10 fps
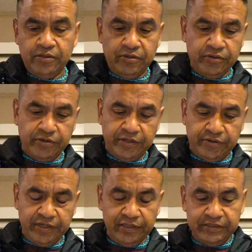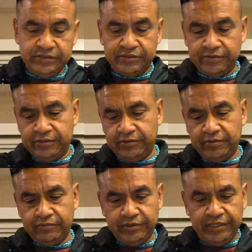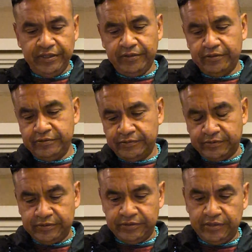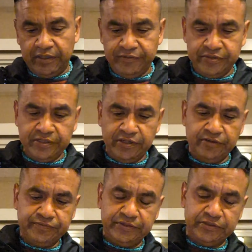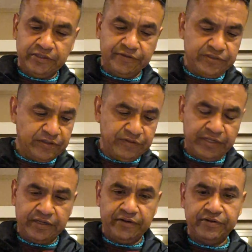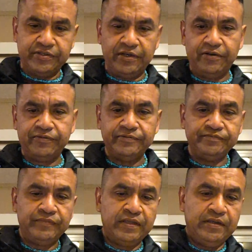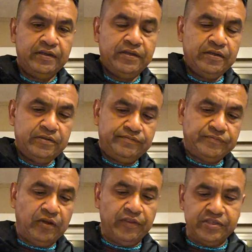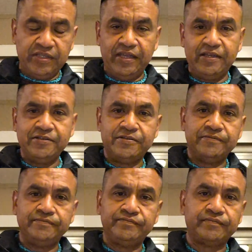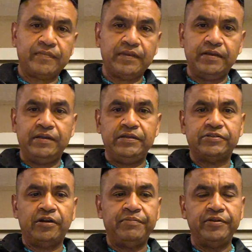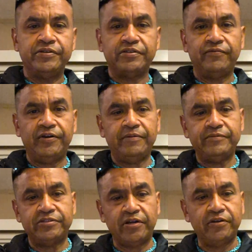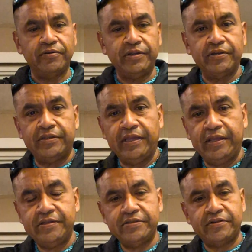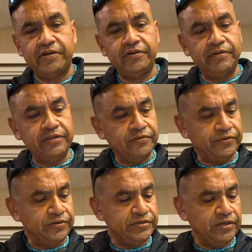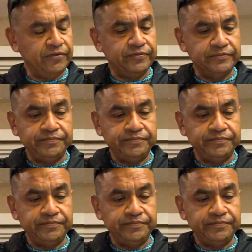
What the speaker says: do your inner healing, you heal, you love yourself, you take care of yourself. All these things, you start building yourself up, you start doing good things, you start doing good for yourself.